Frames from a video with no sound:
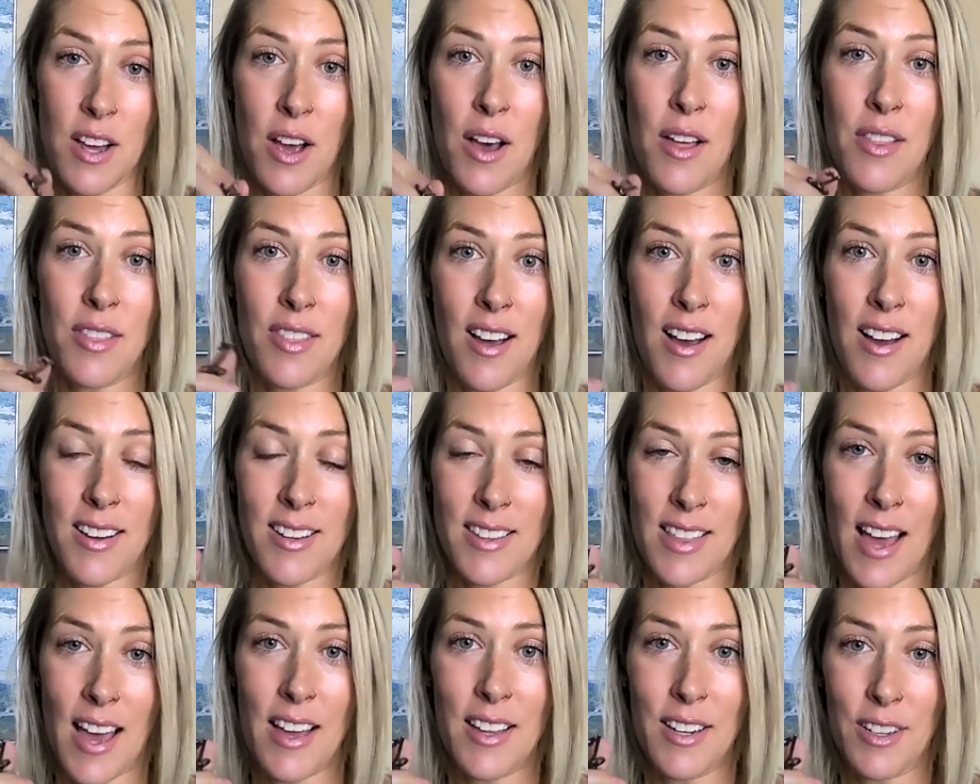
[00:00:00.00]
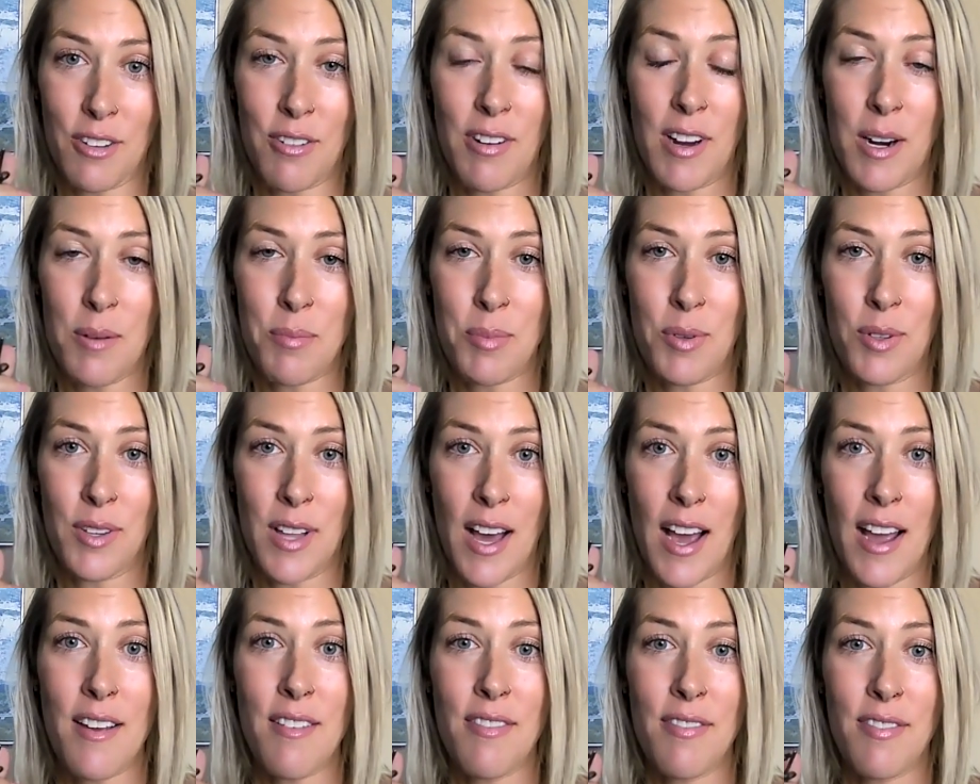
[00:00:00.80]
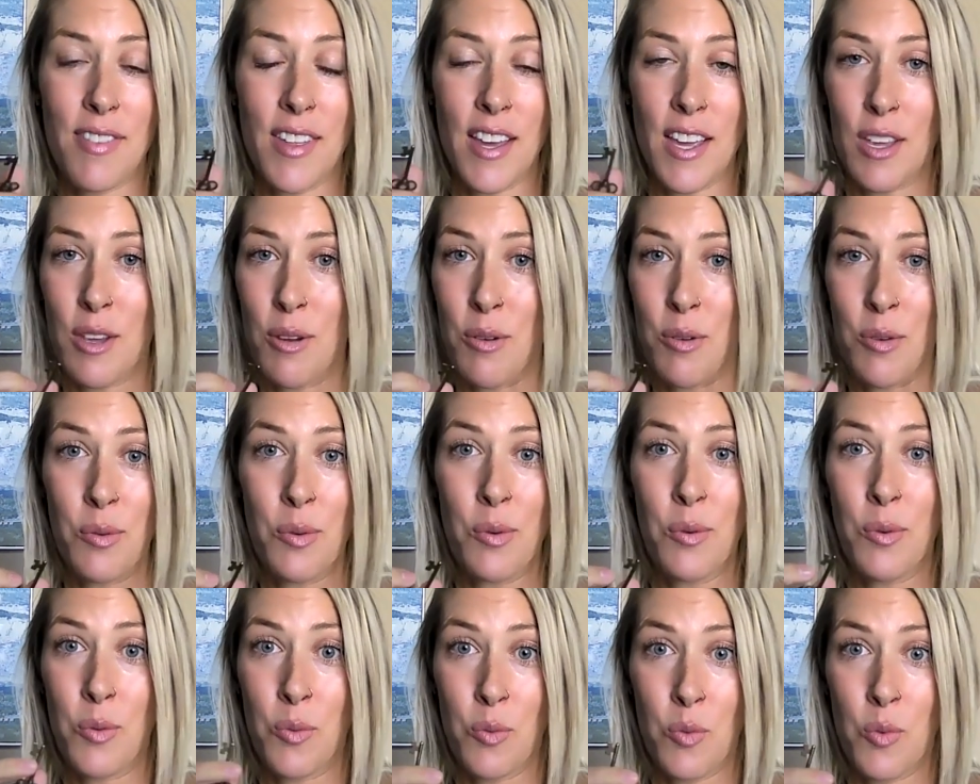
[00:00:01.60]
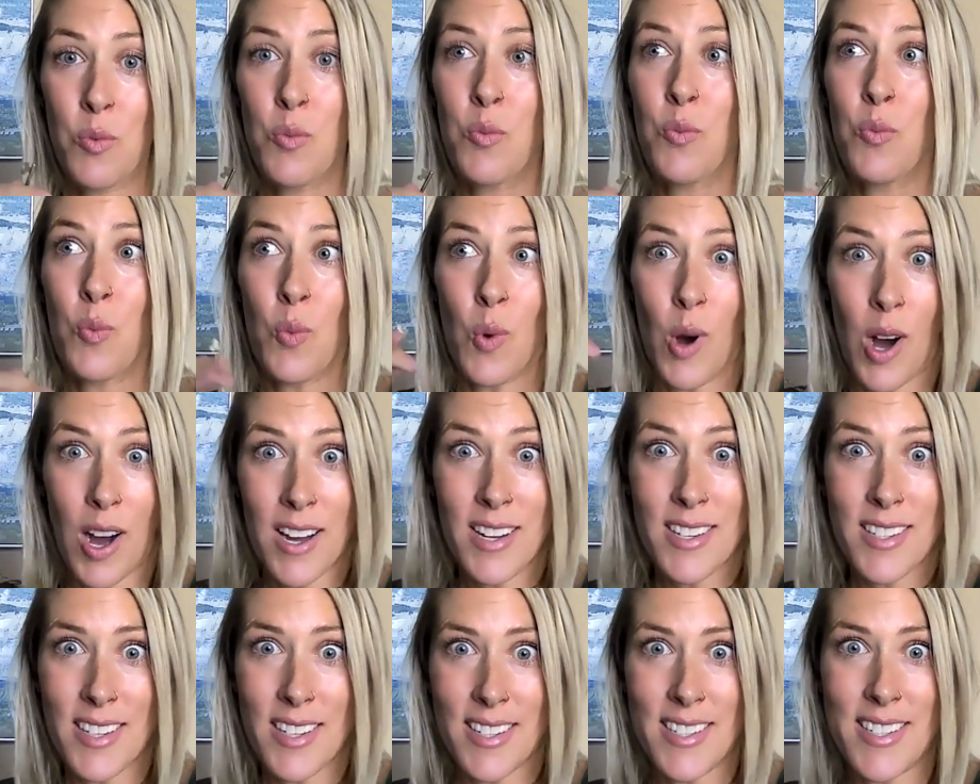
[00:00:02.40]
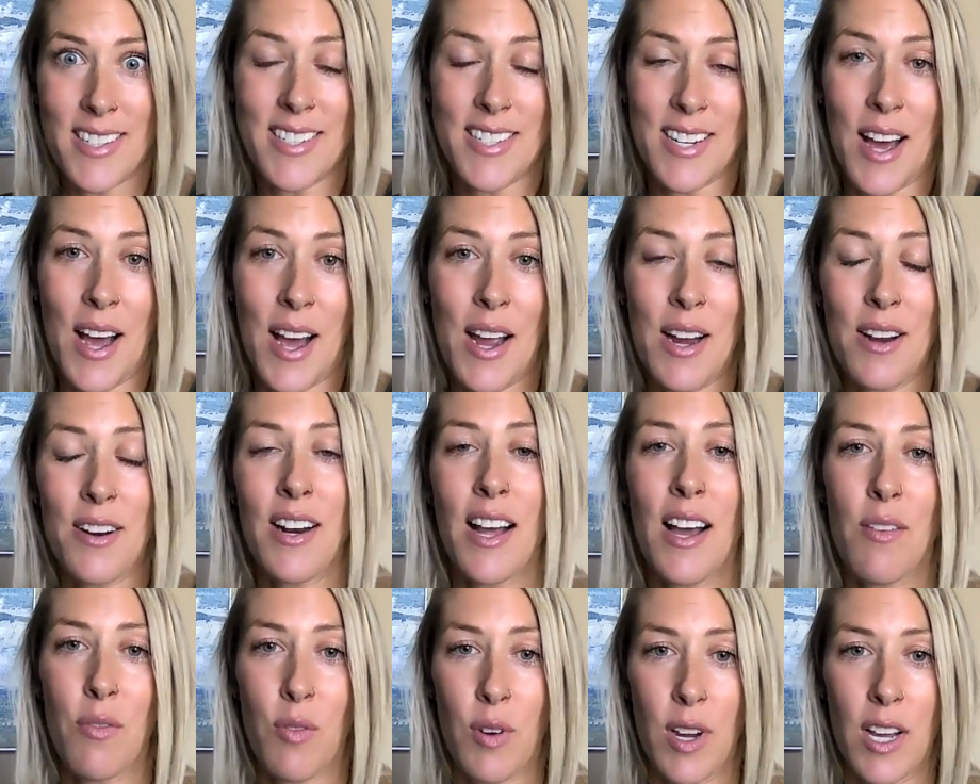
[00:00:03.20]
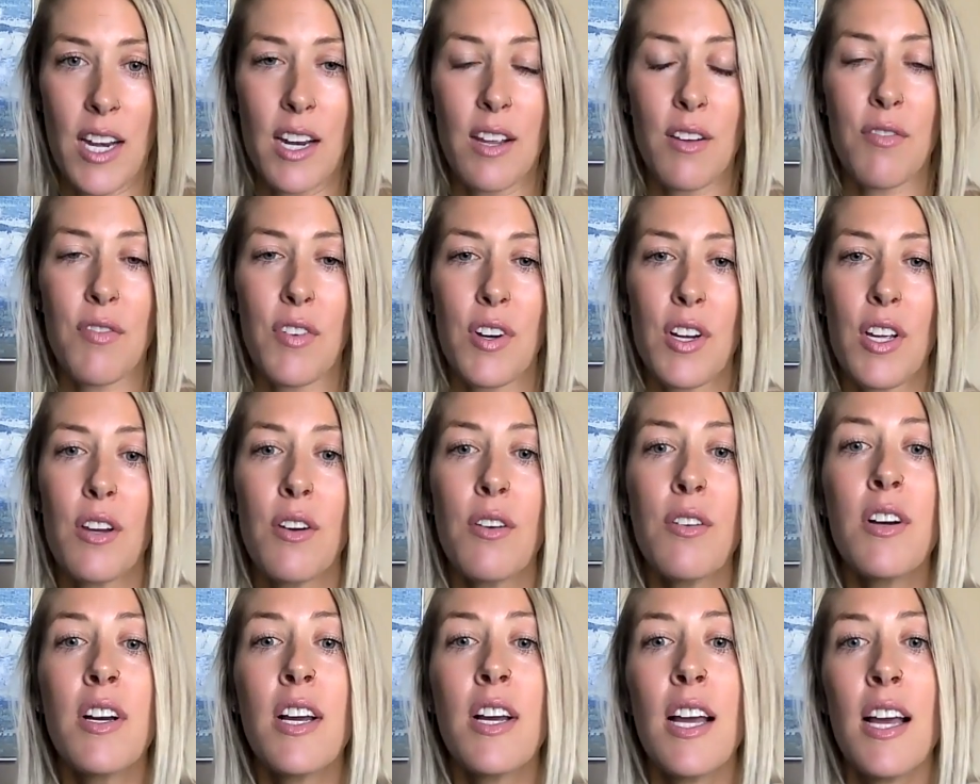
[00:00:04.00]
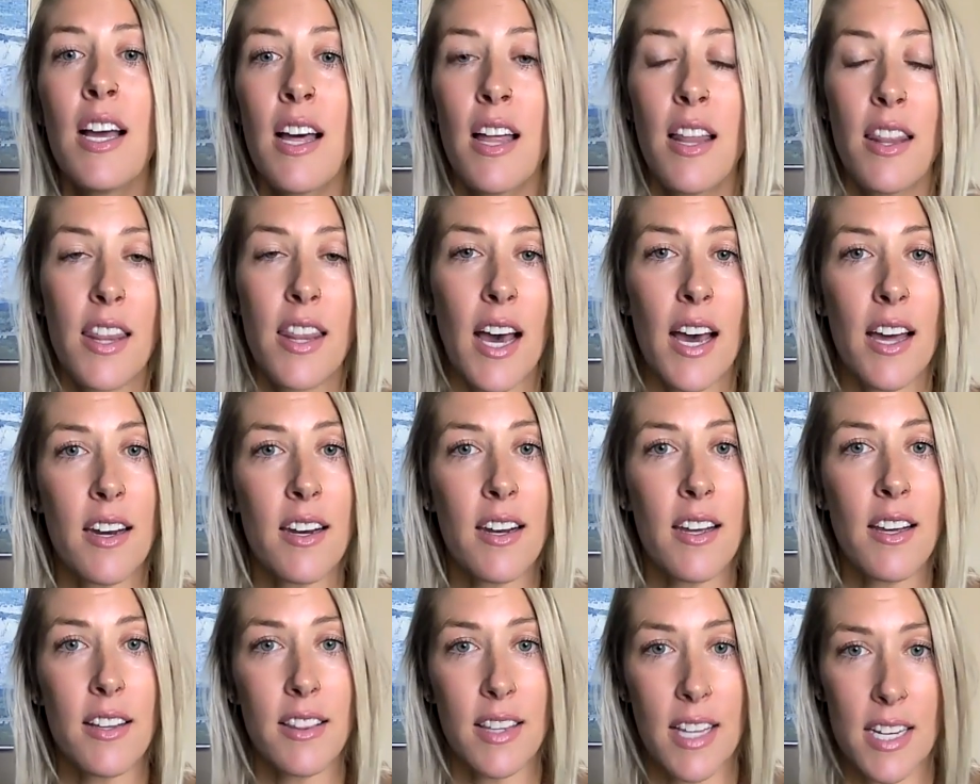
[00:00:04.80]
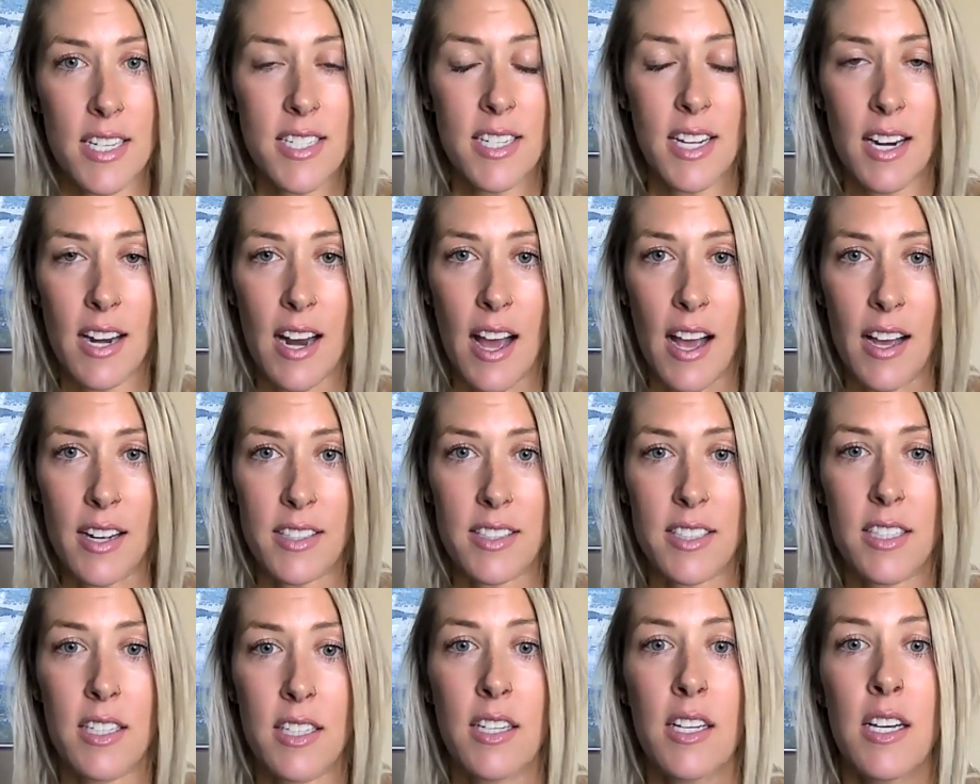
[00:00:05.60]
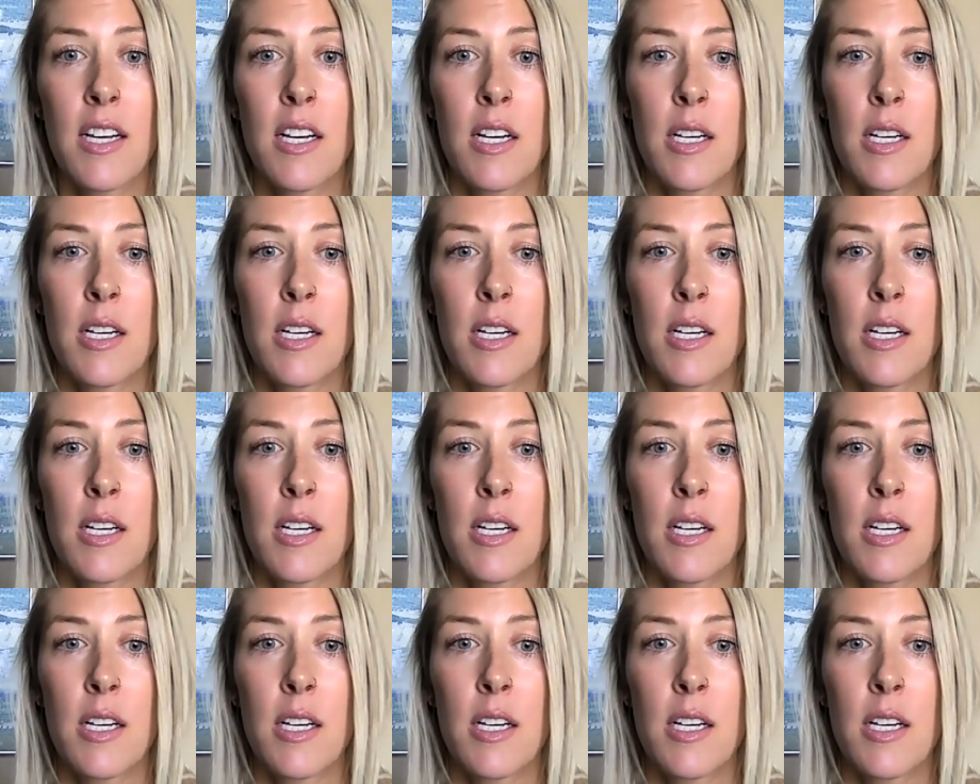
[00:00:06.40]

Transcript: to unlock that incredible life that you want and desire to have waiting for you. Then let's connect.